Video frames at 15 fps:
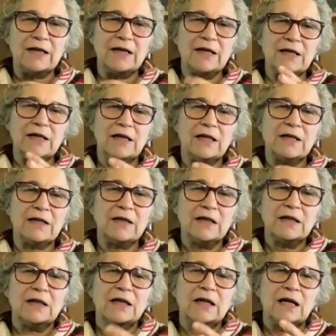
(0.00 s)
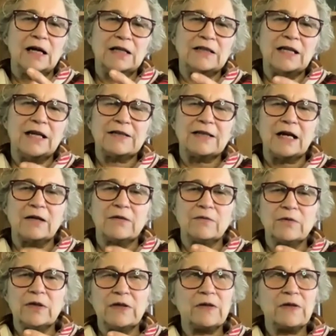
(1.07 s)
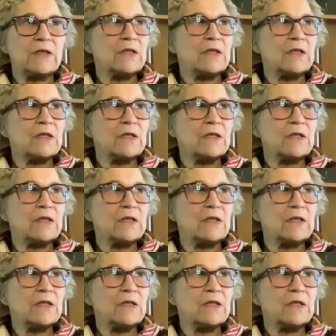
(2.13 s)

and I take that with,